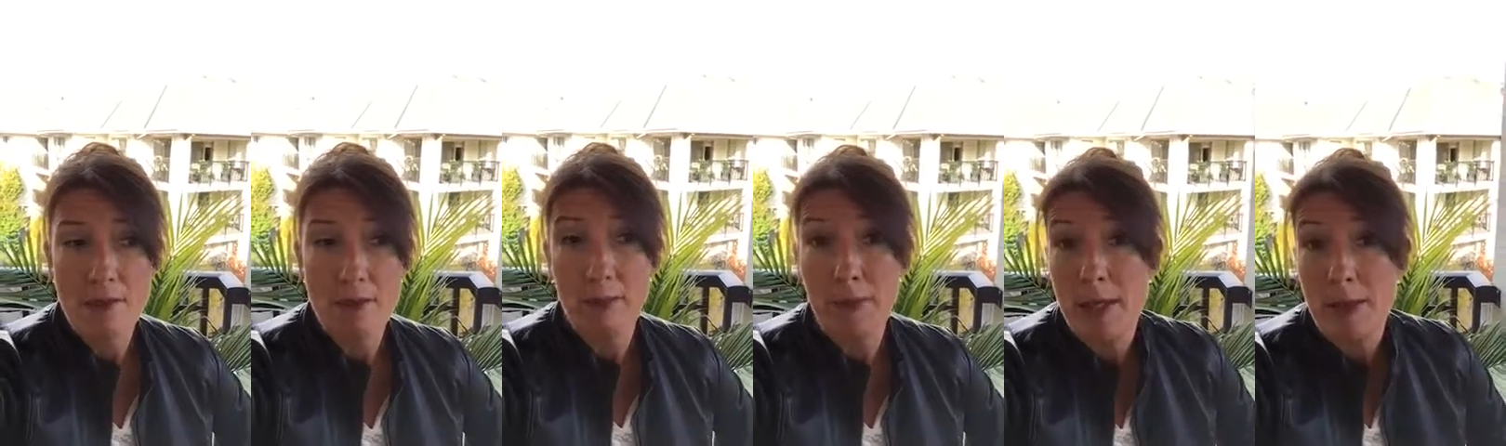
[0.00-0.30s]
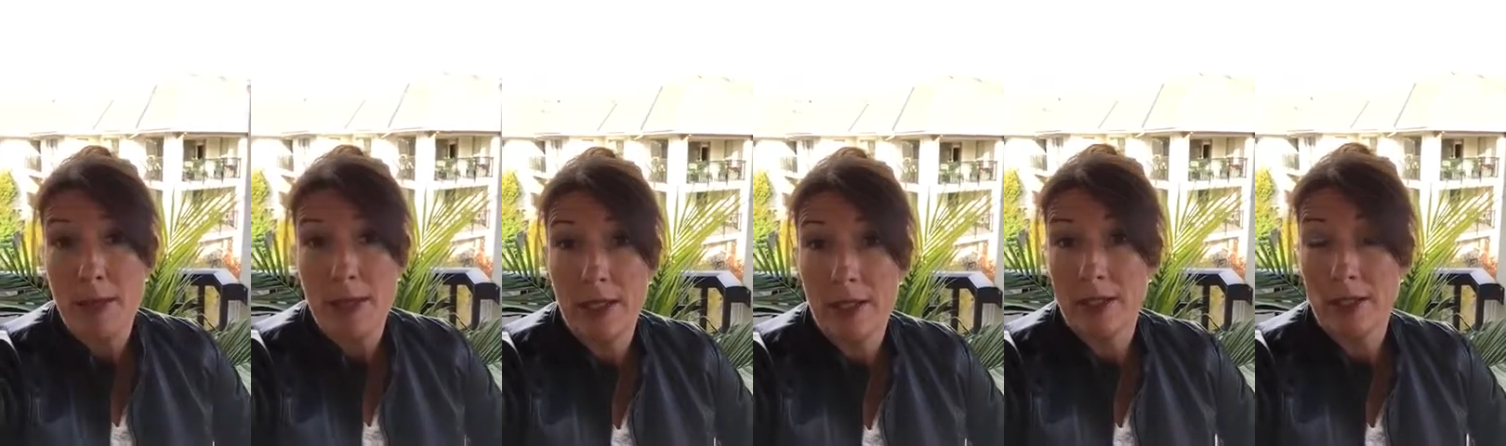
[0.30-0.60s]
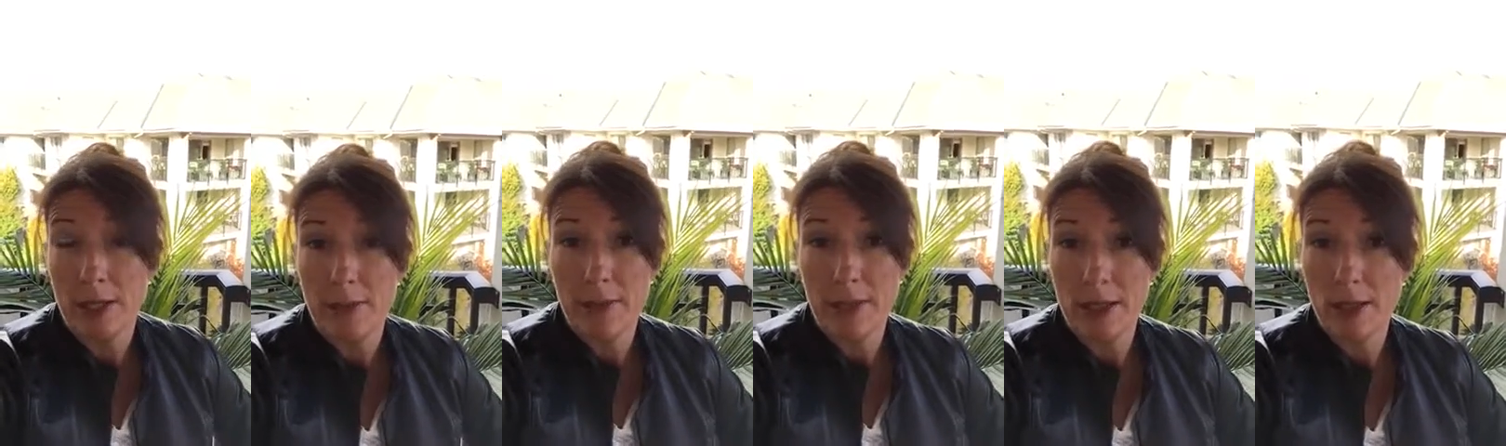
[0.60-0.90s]
me being
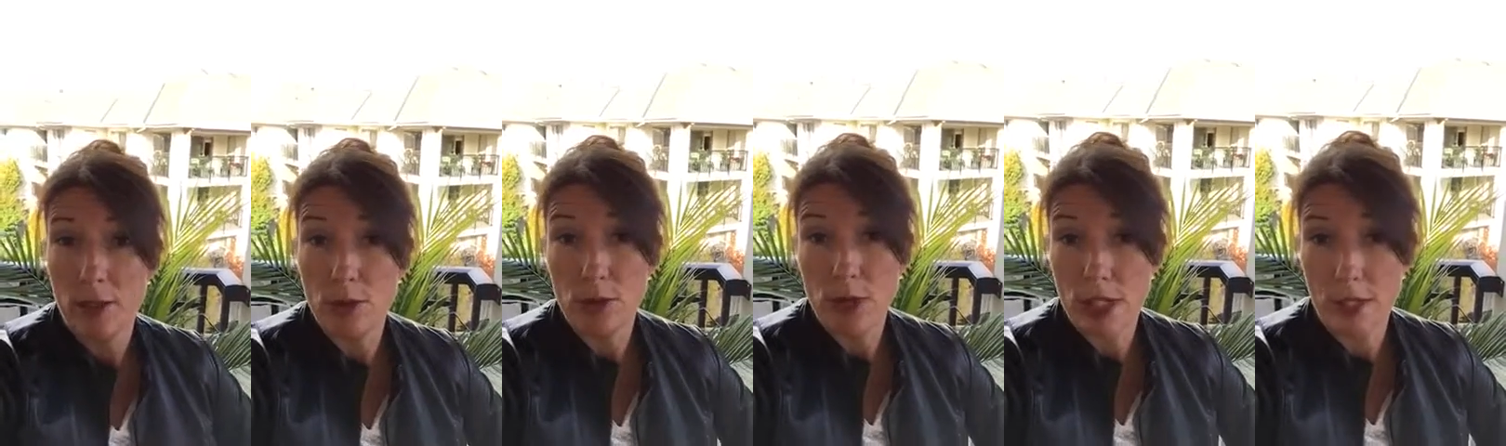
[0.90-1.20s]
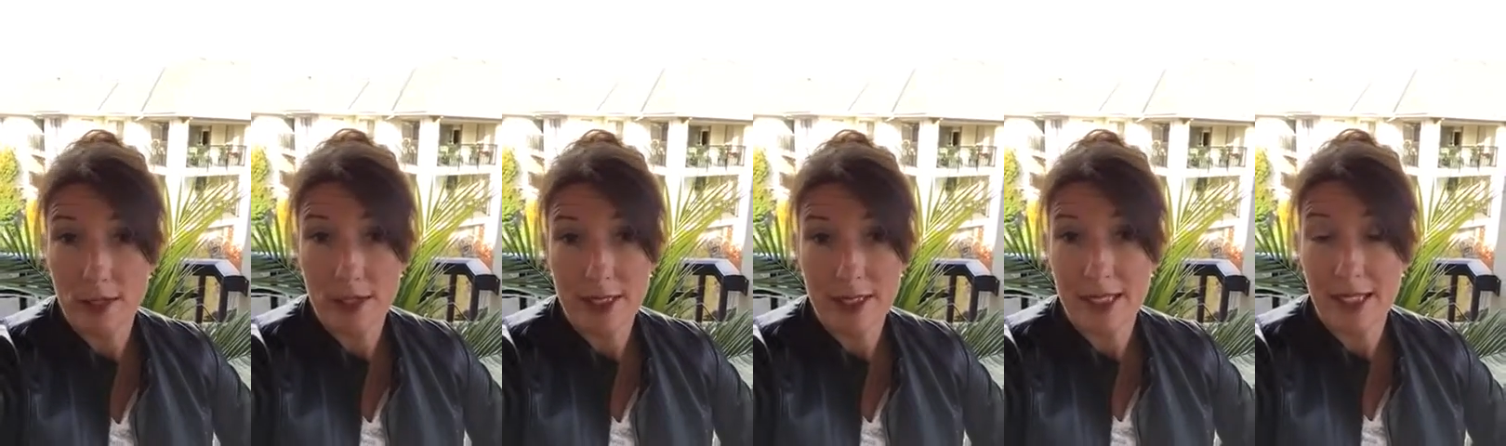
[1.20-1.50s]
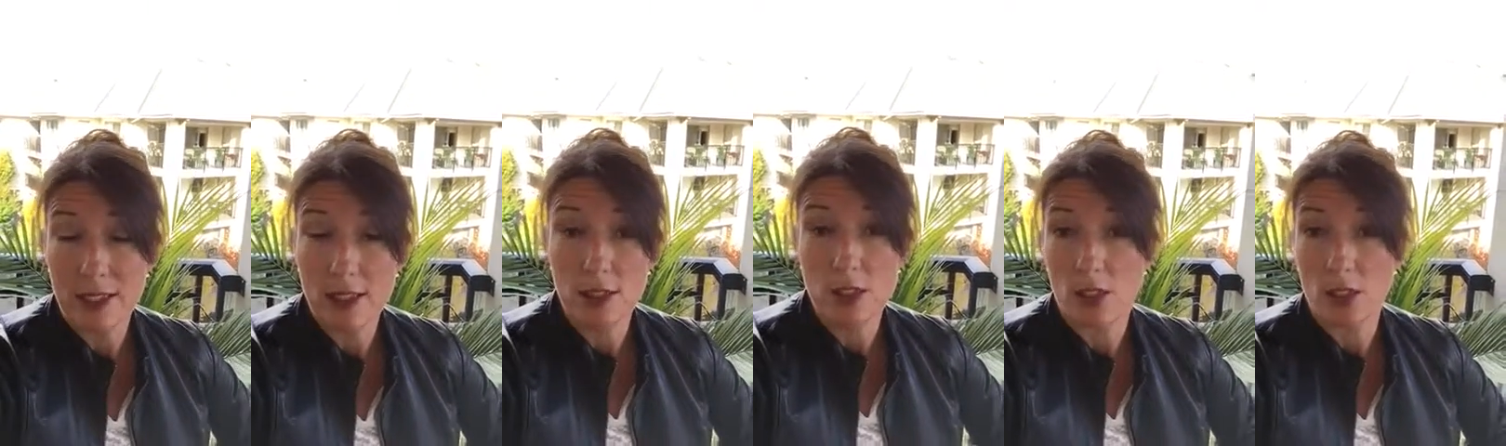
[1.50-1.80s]
somebody who generally
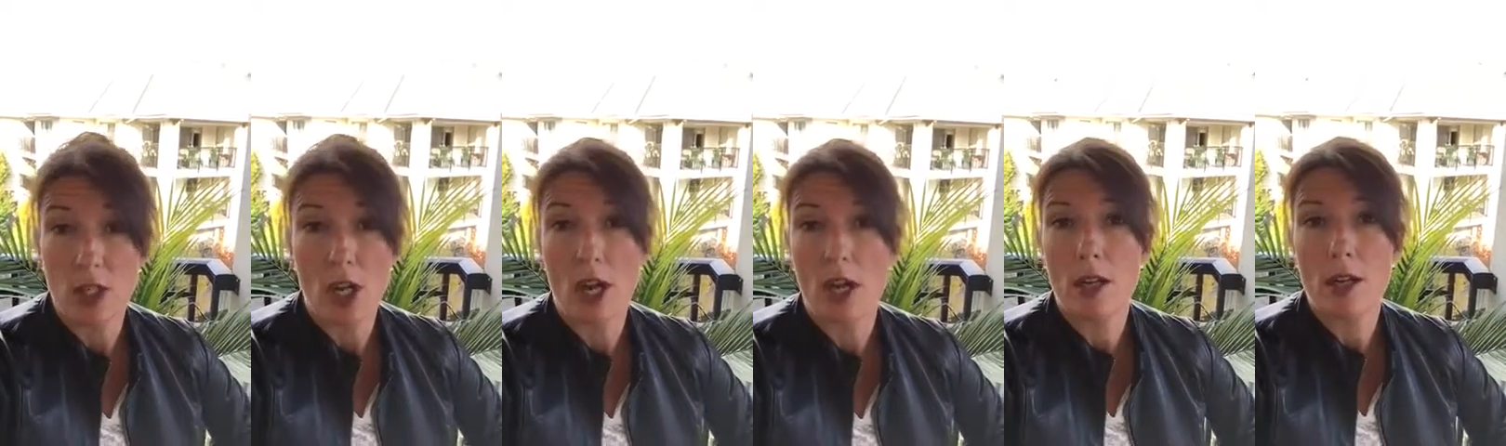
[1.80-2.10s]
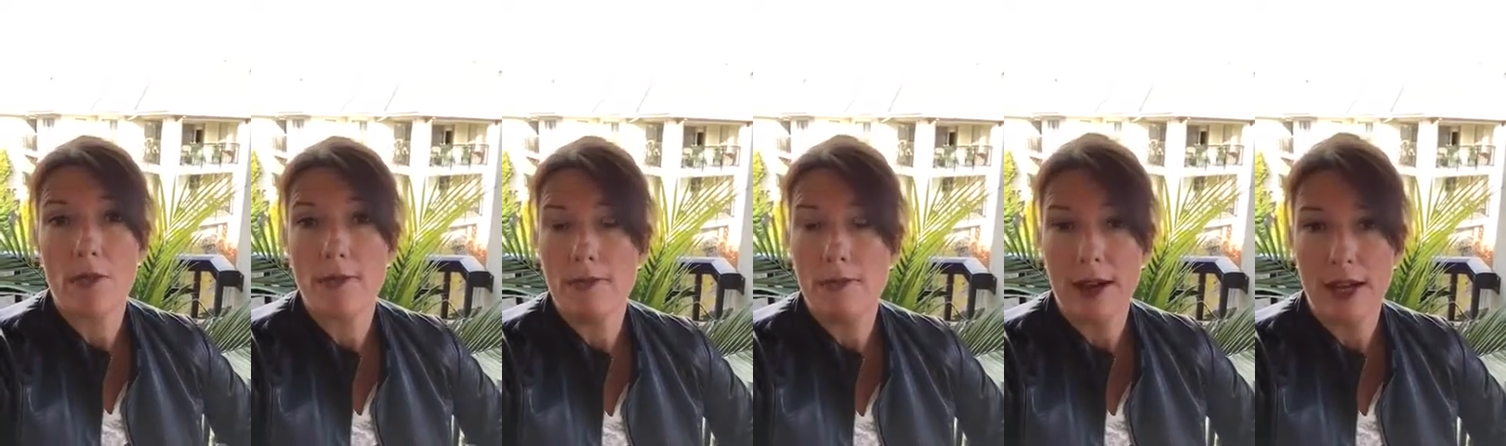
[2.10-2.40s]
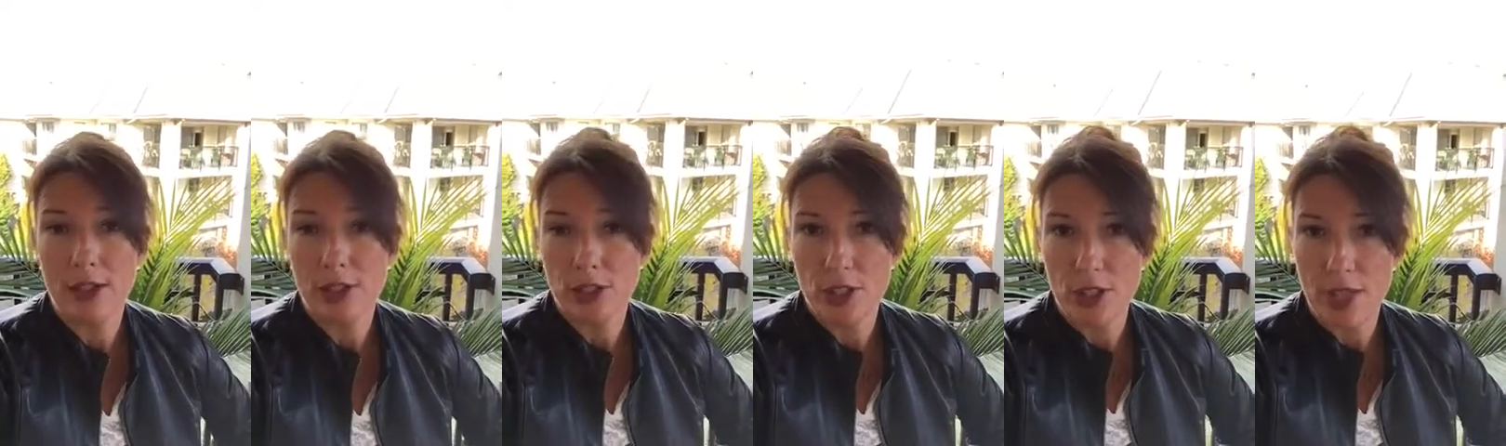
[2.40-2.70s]
tends to talk
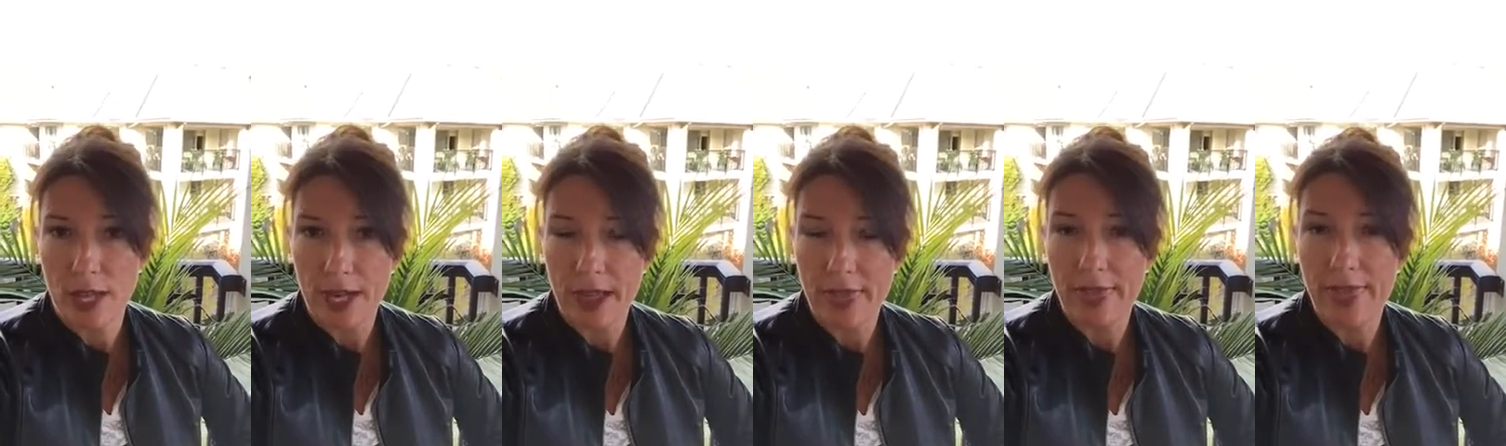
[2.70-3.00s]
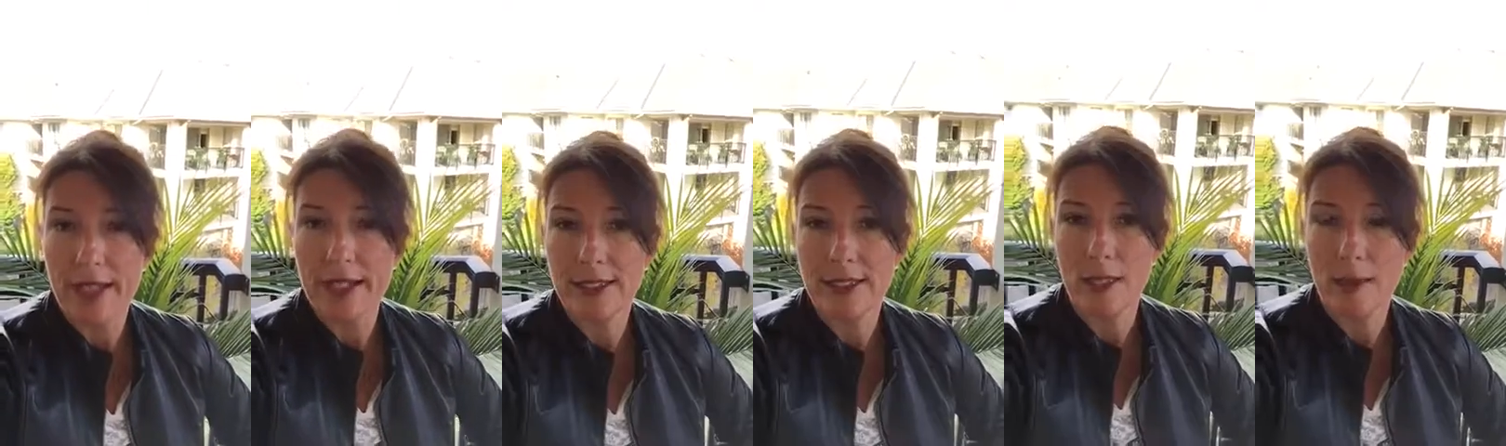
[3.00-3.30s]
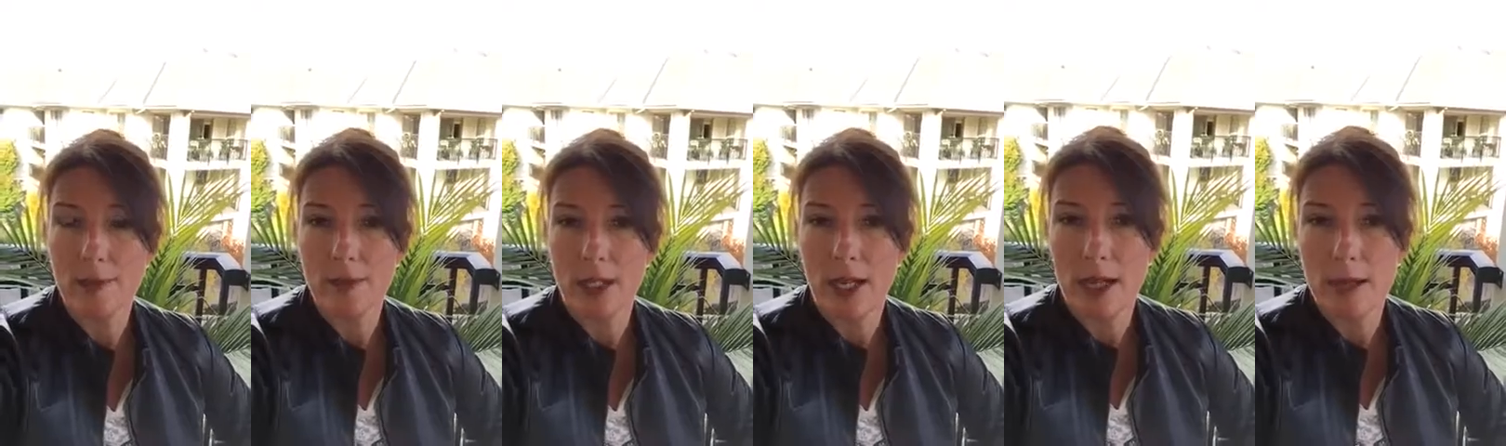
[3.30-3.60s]
faster than I think
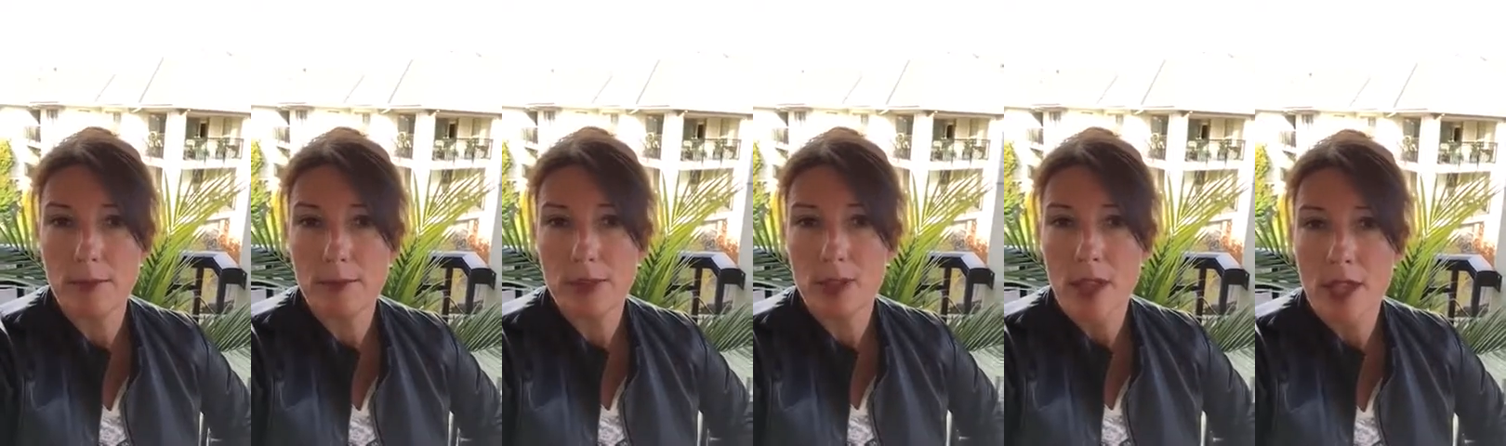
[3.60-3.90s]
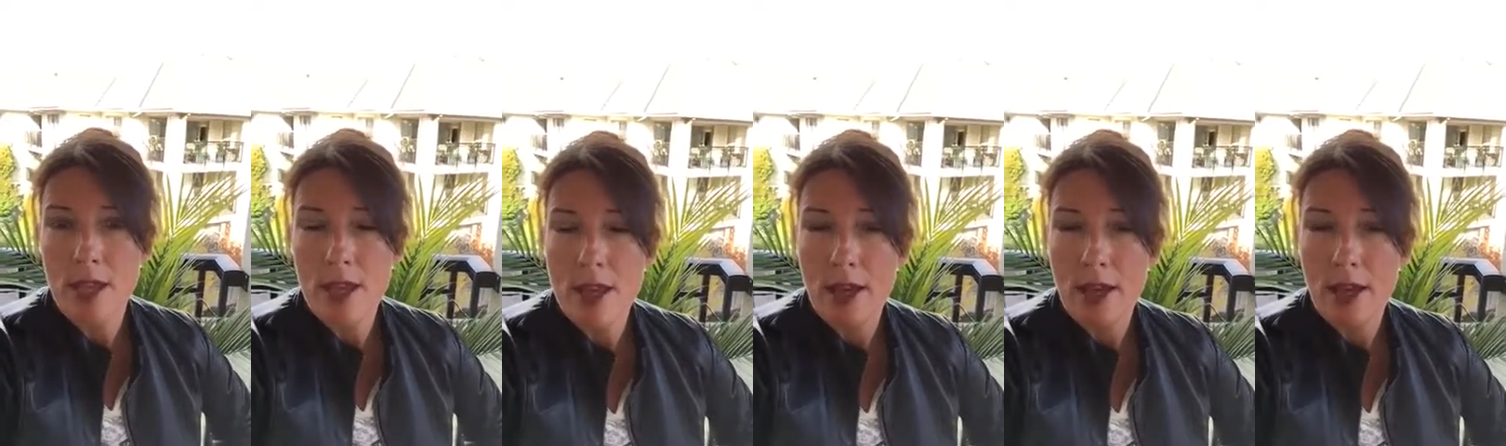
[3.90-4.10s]
sometimes,